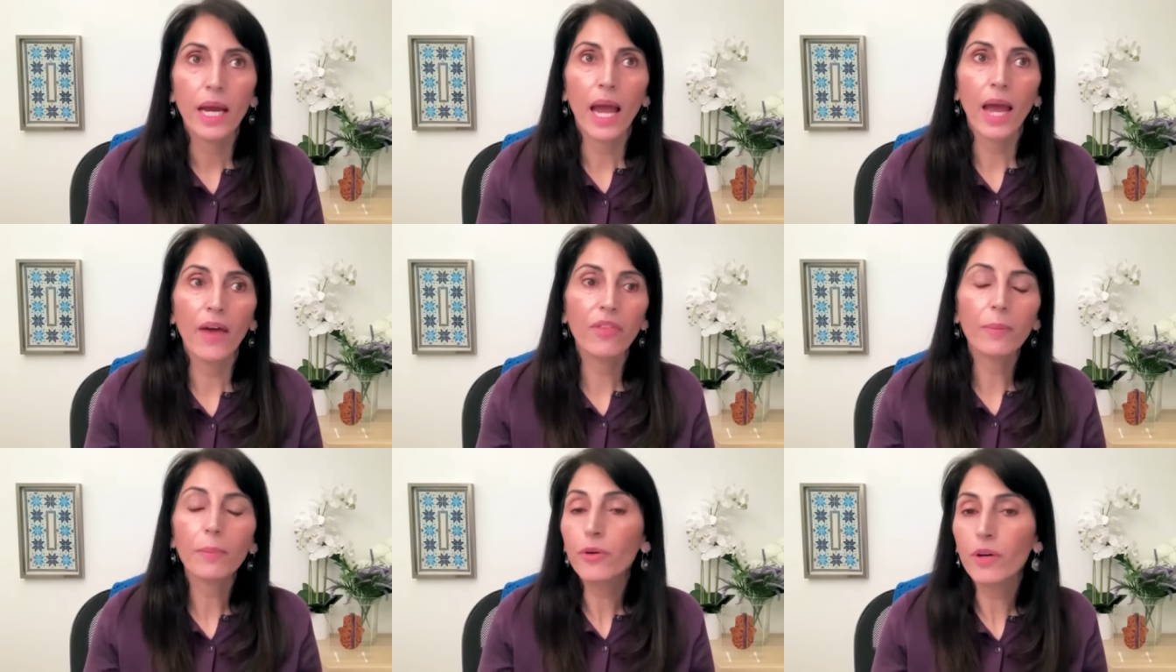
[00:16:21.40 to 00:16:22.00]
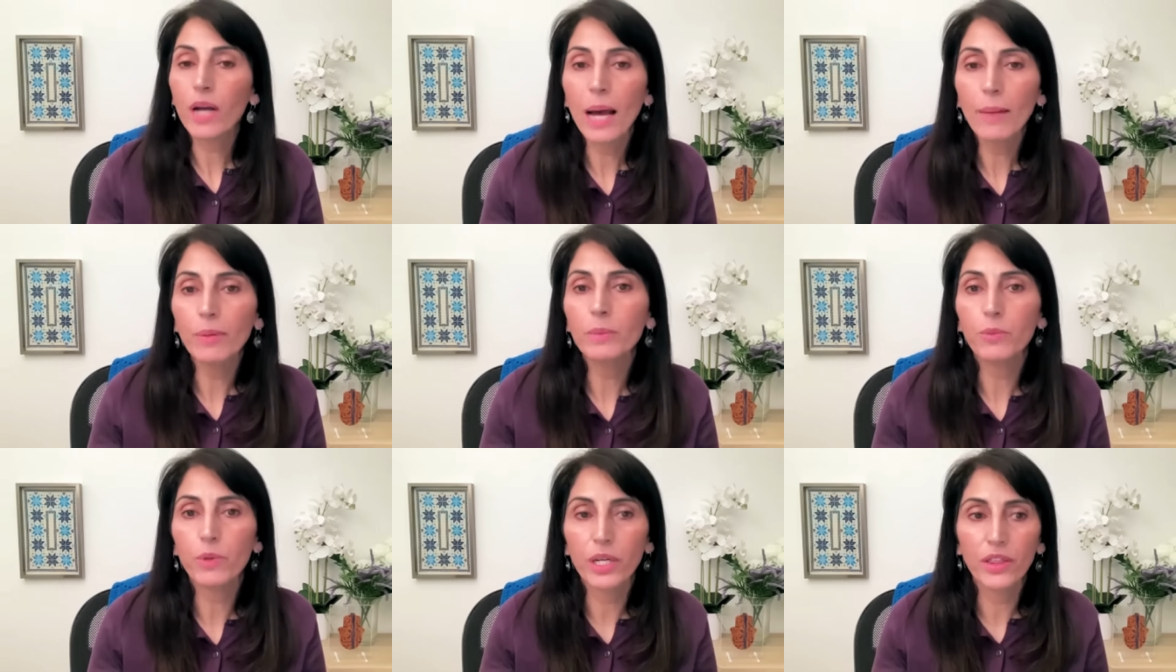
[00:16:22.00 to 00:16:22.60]
And the
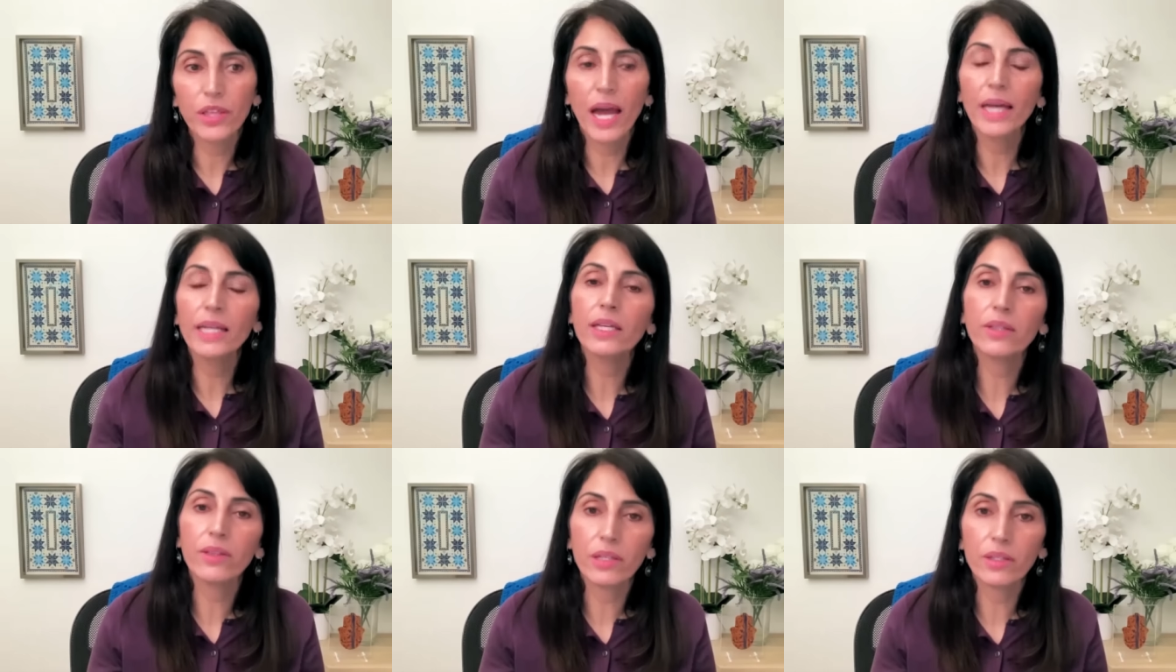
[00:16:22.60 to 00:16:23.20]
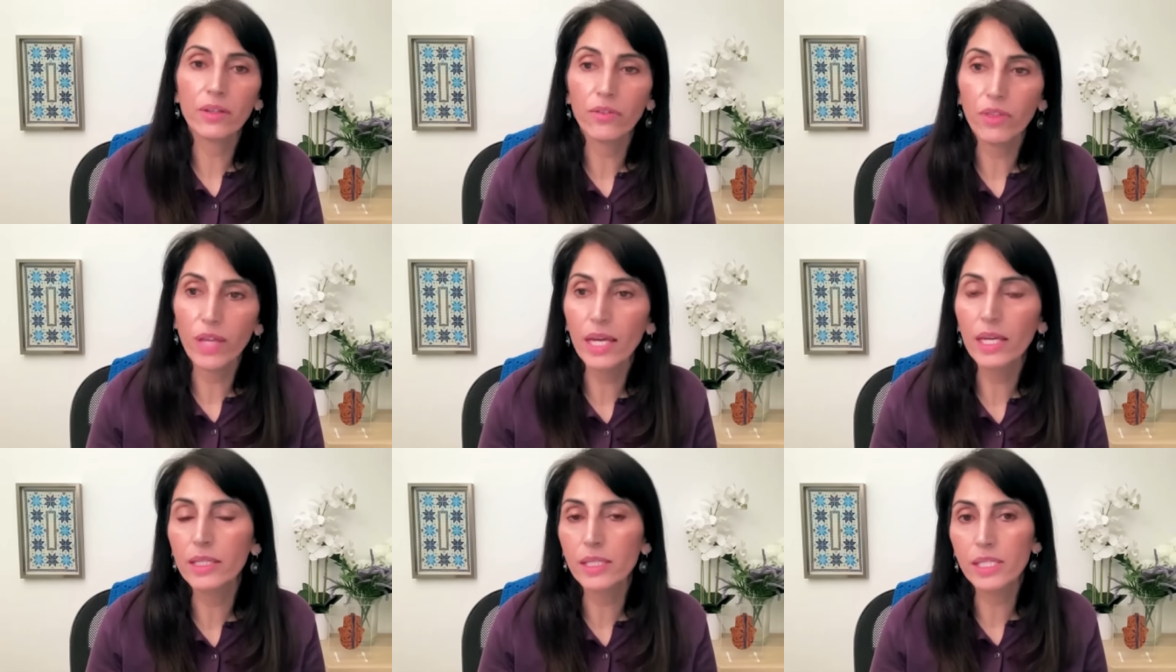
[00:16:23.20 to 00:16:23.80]
problem with anything that they
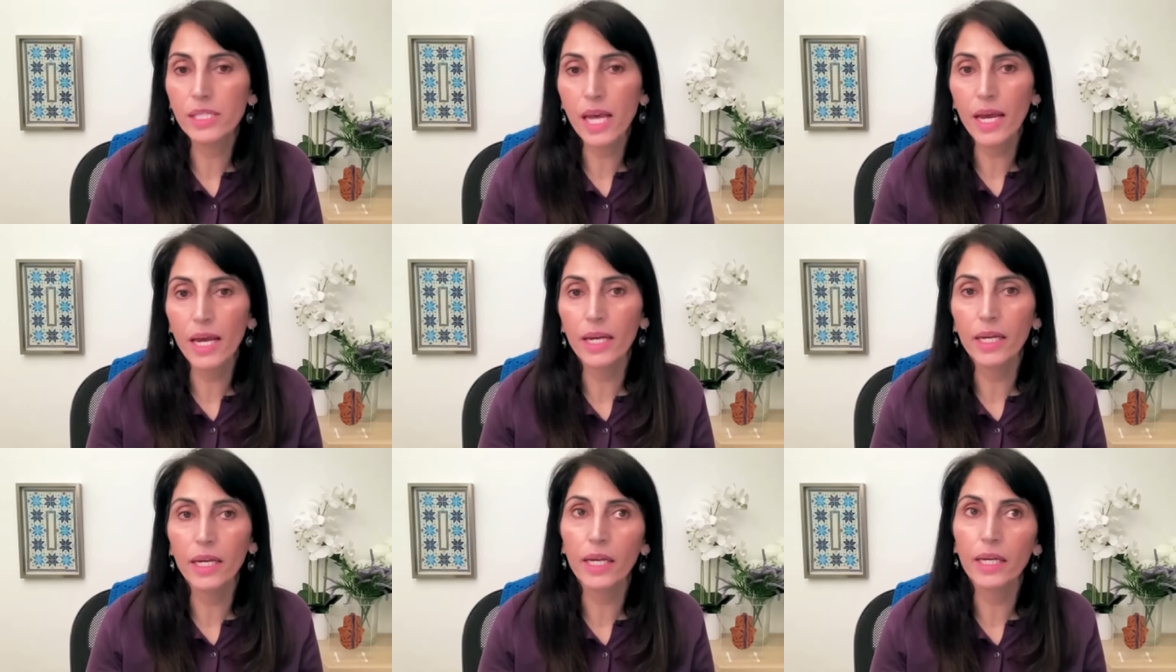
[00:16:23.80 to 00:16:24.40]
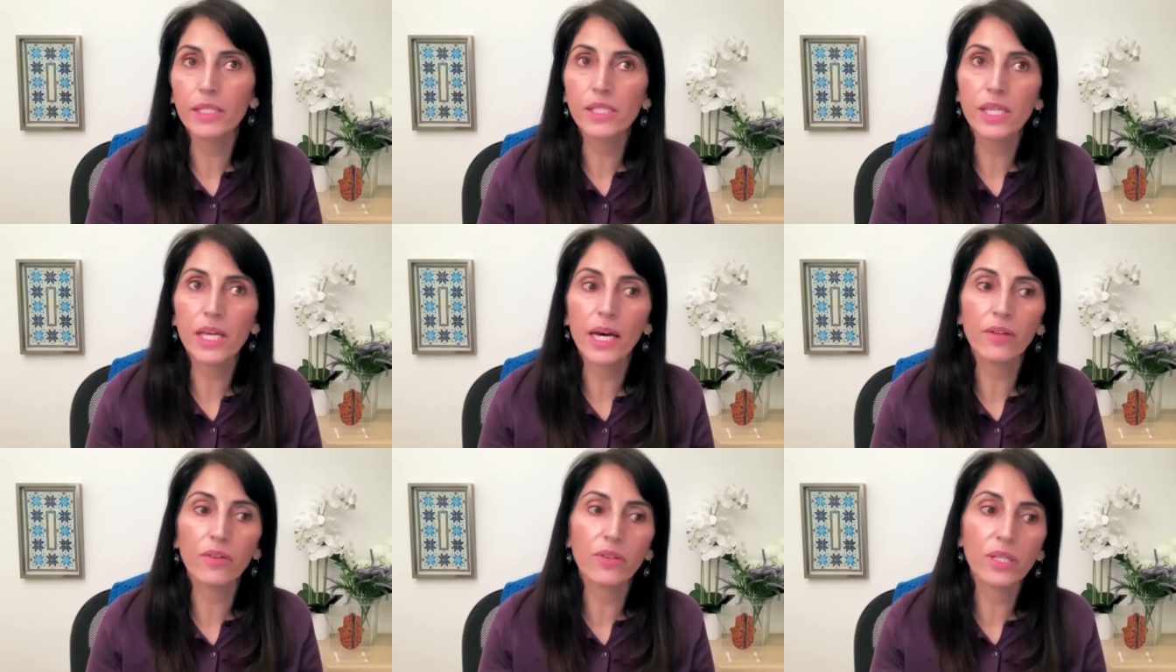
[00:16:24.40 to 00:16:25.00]
can say is
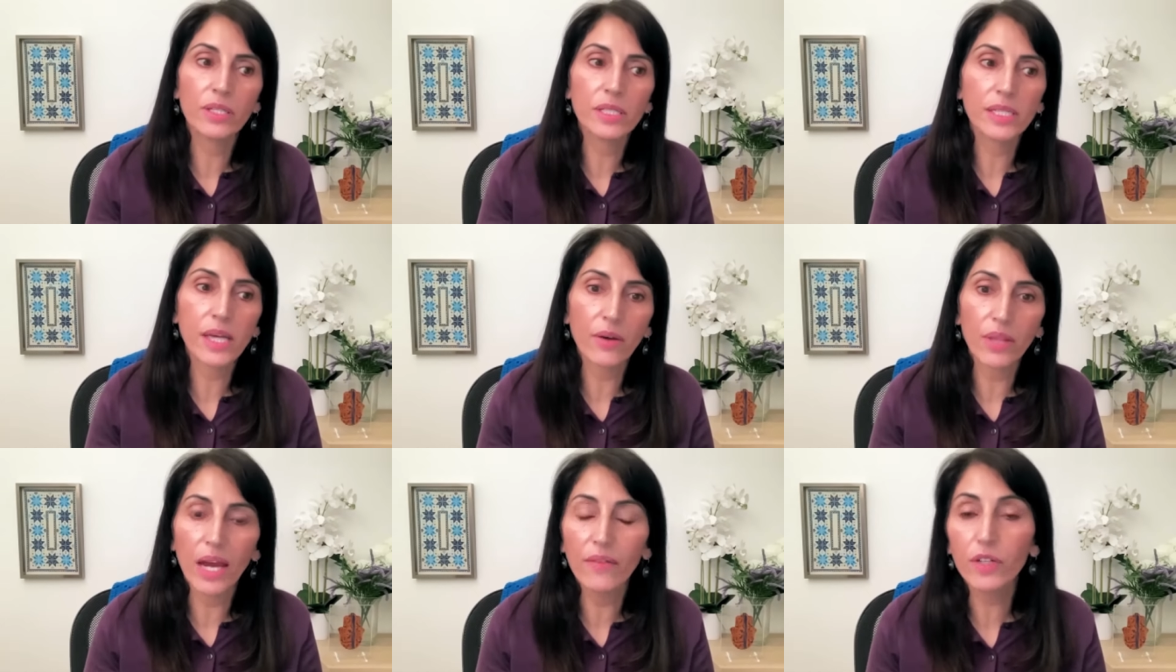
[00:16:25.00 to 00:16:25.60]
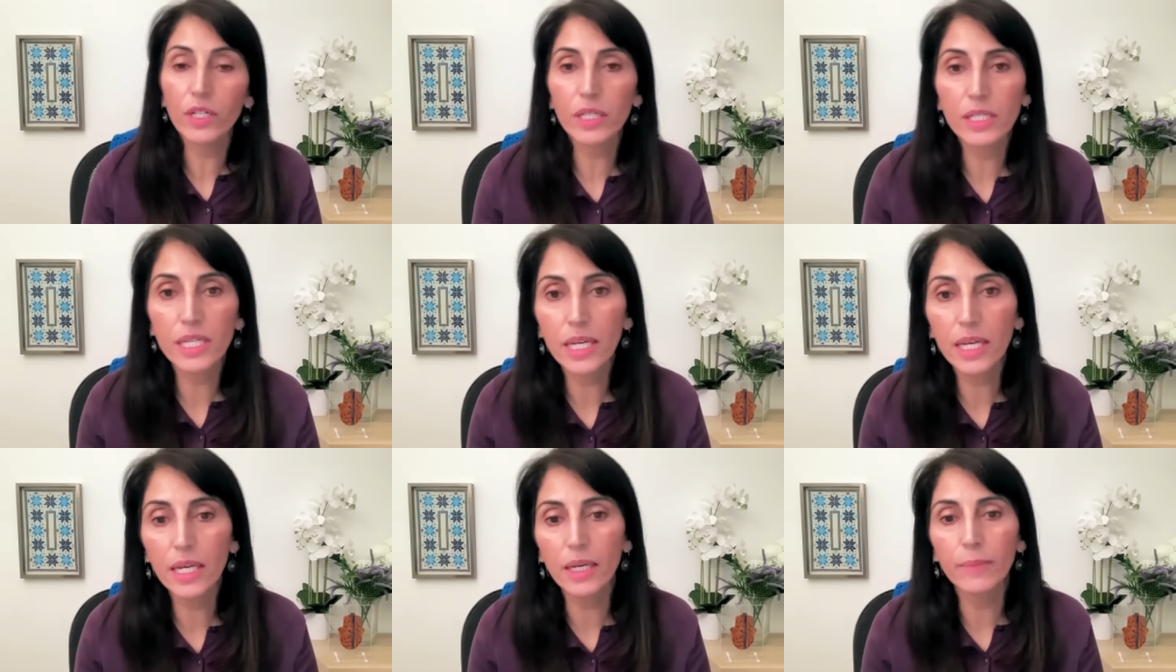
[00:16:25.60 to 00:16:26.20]
that the South African
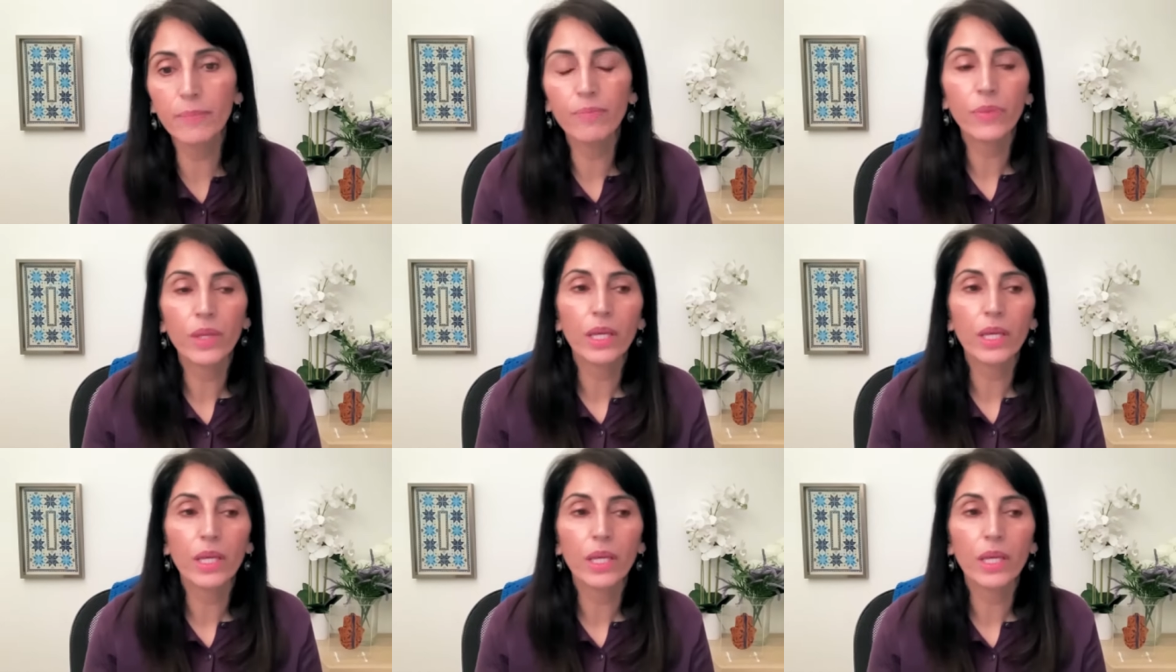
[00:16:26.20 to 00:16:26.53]
team,